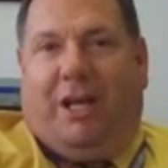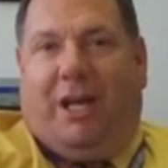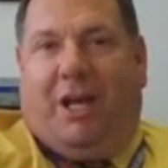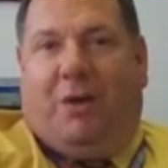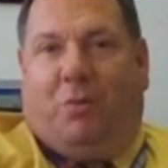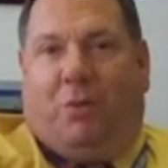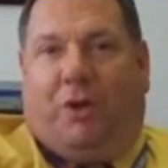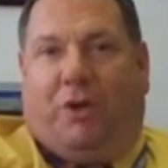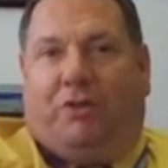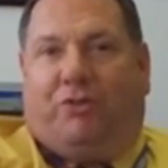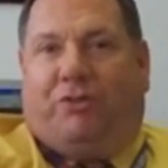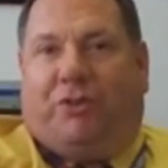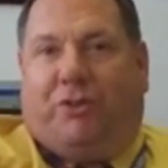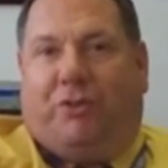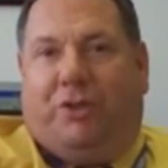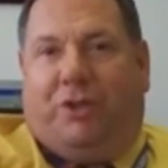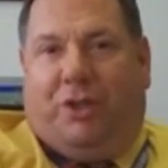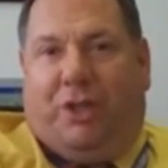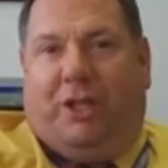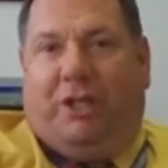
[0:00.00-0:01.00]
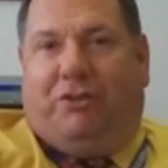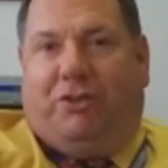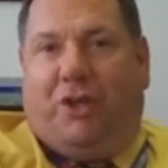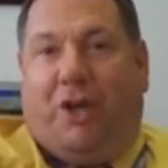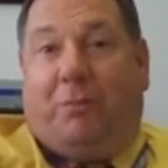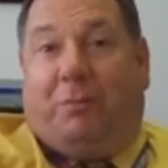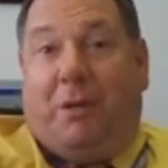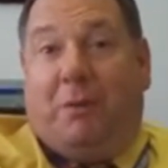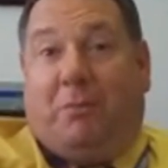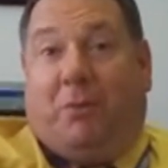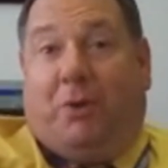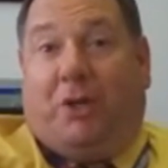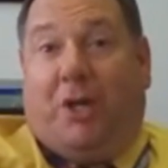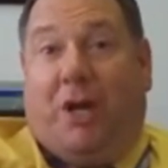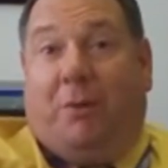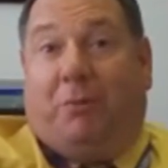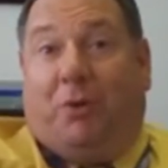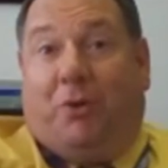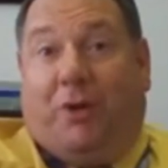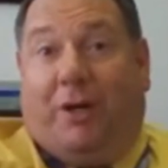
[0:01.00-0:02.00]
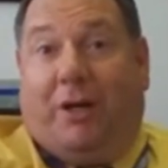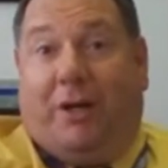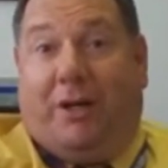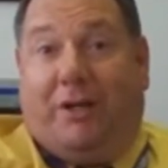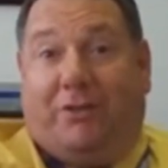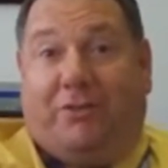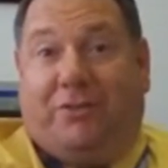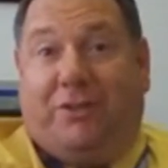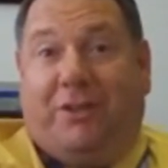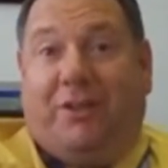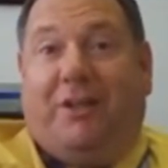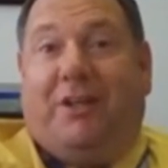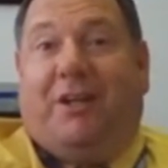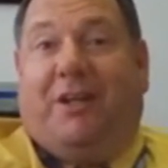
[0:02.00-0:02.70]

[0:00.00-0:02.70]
and when these young people come to us,